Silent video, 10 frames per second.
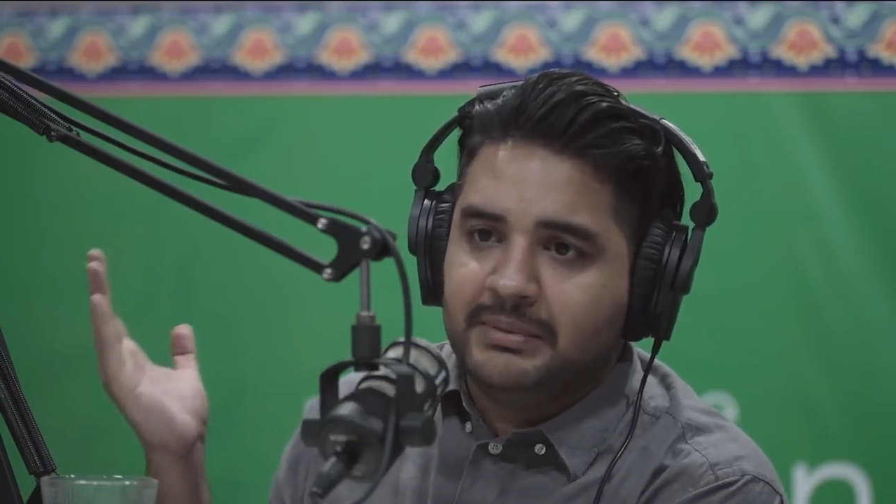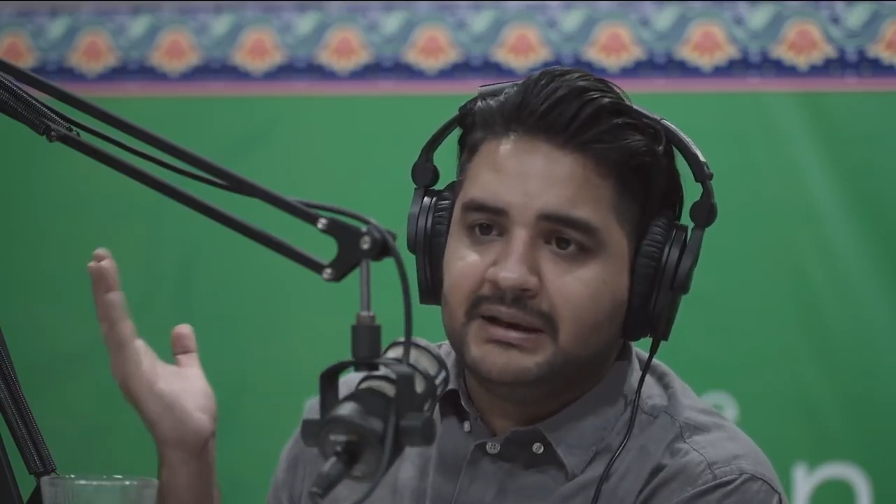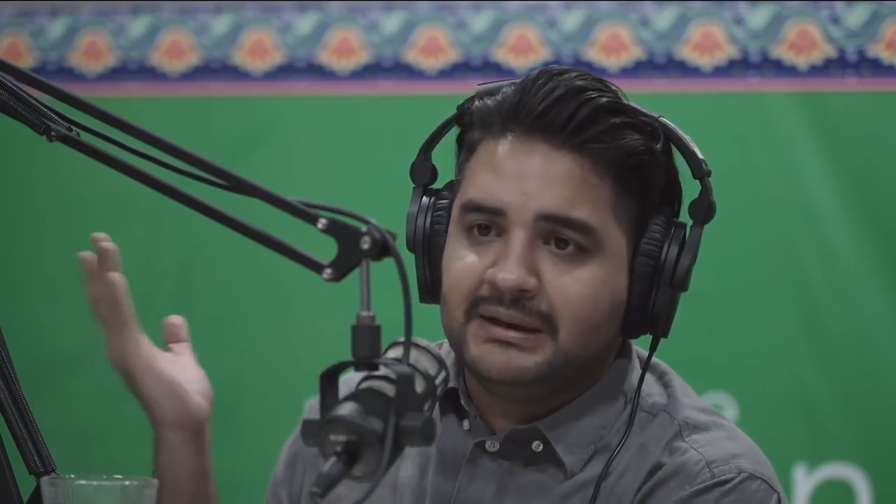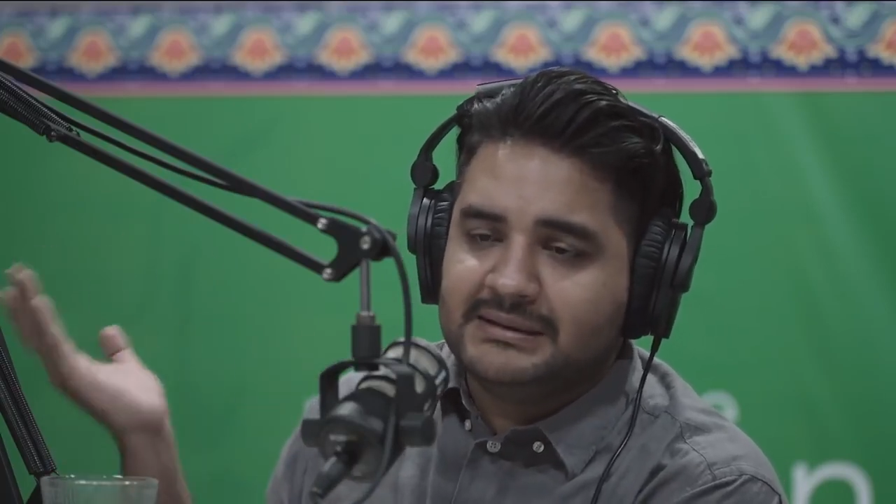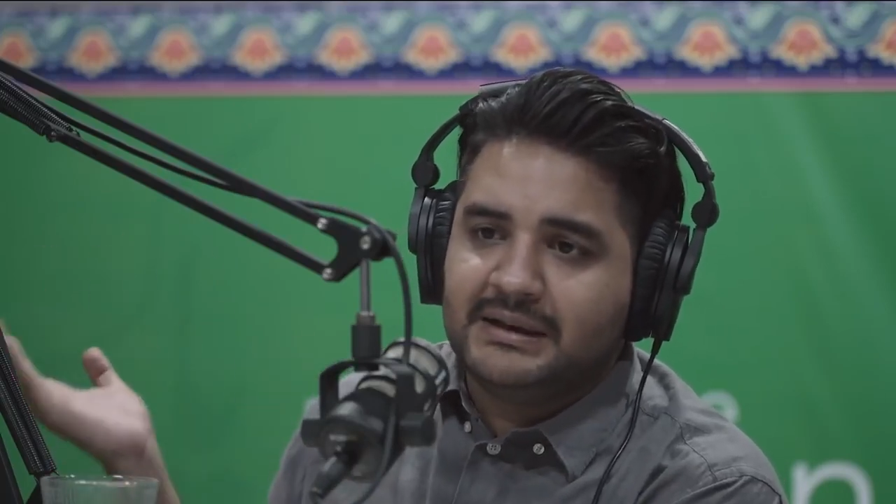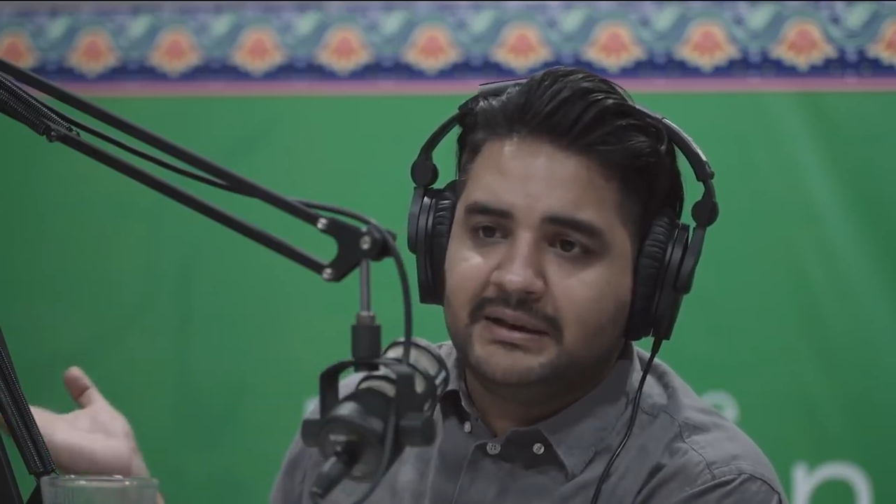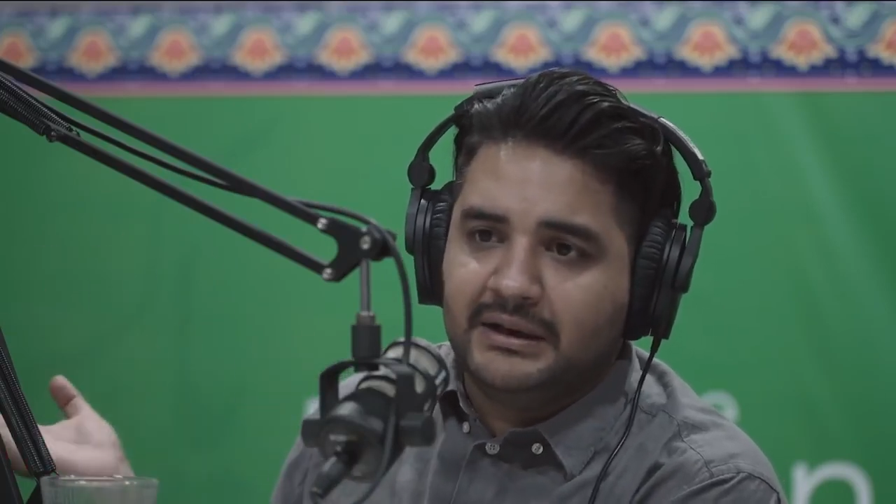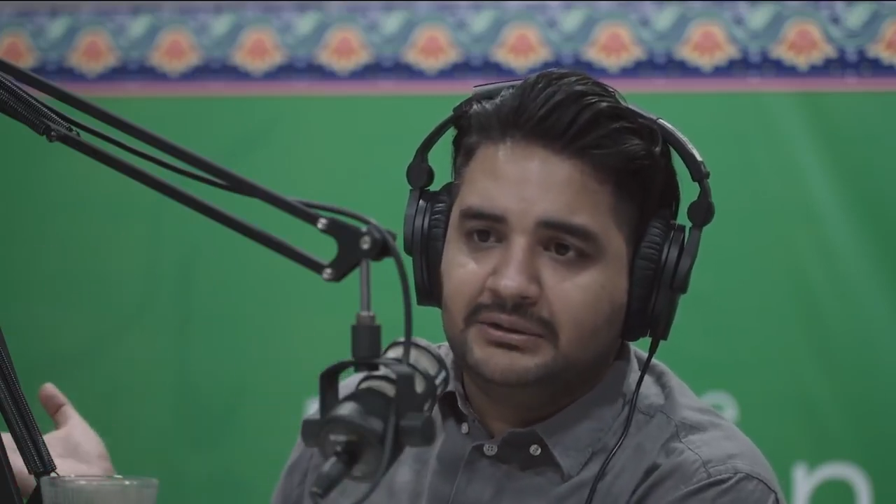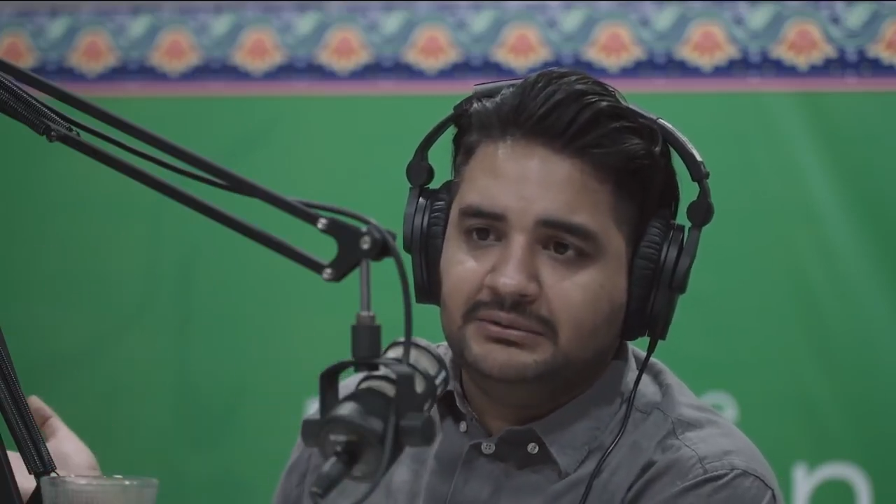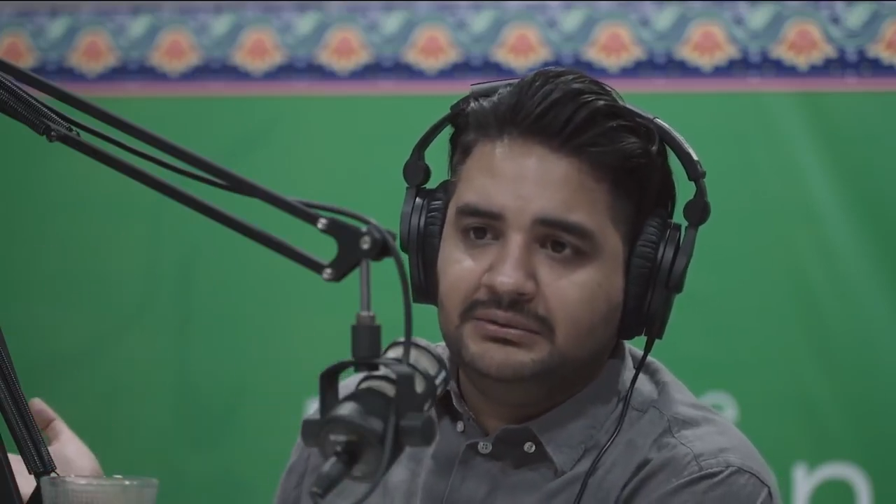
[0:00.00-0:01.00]
bringing Zia
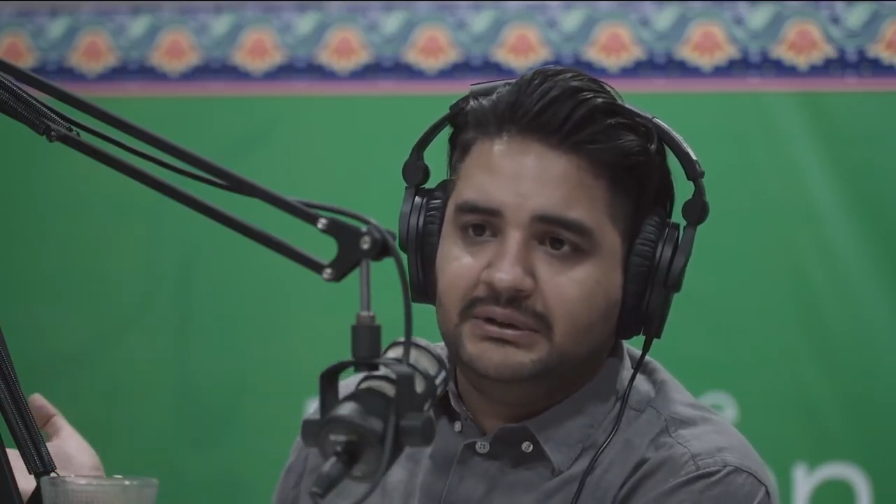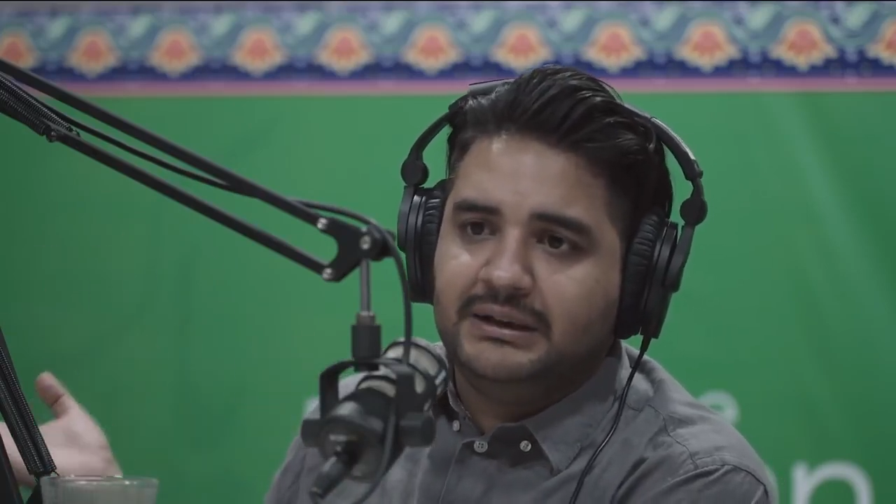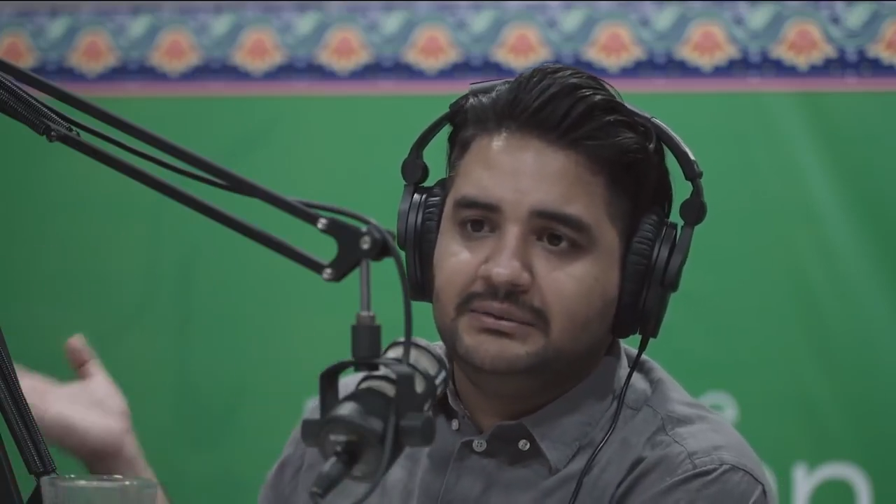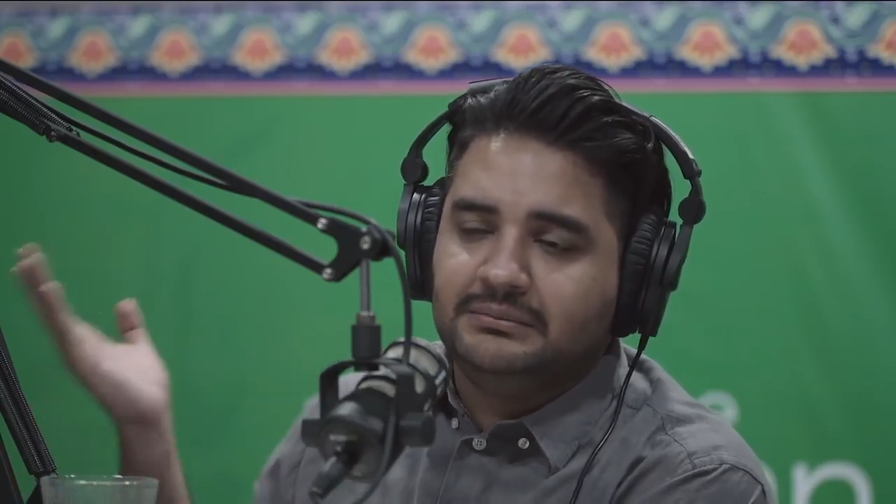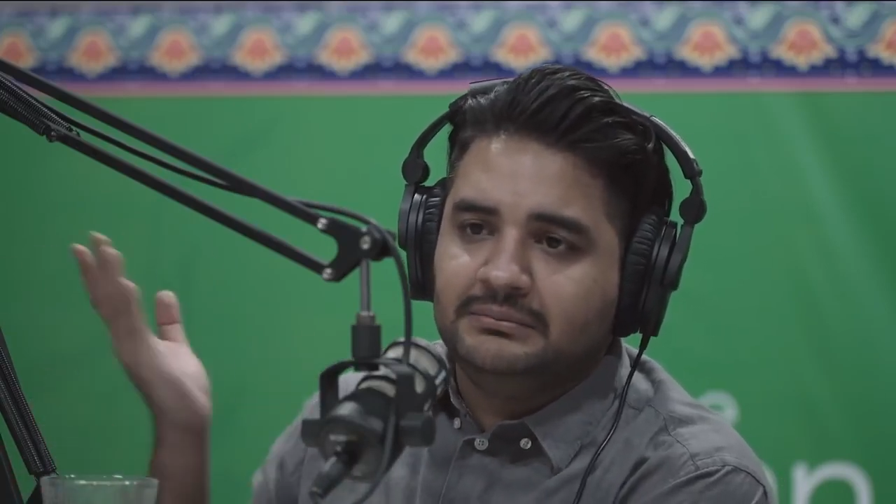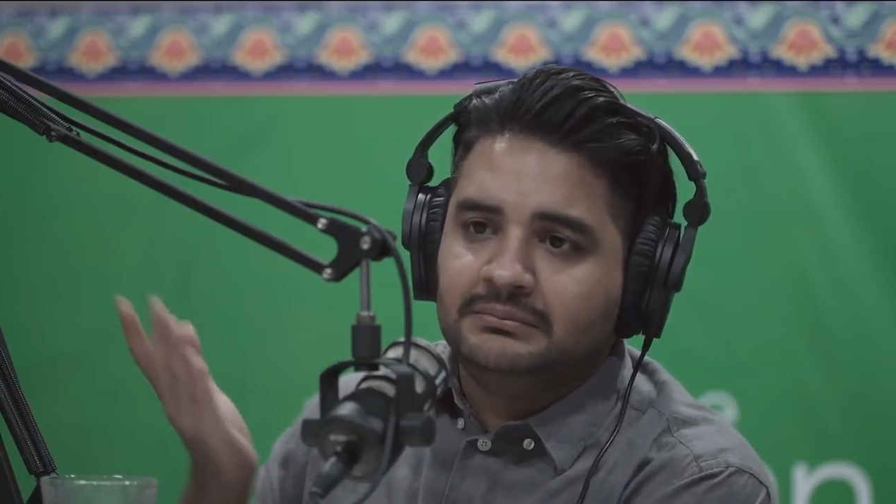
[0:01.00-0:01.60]
down and